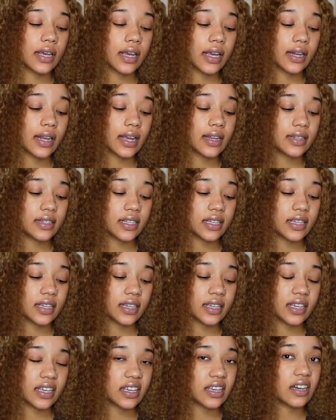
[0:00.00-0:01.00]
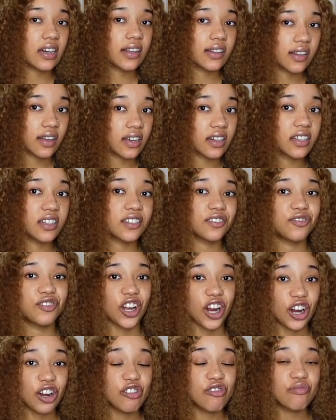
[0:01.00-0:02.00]
and it did get a lot of
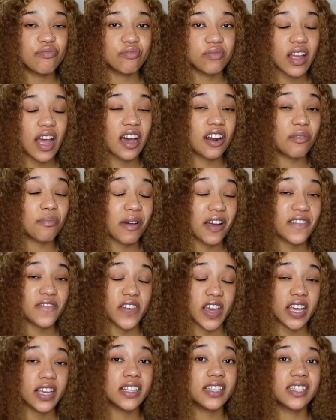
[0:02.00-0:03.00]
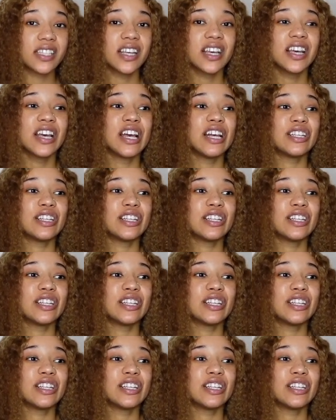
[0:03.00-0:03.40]
dirt out of my face.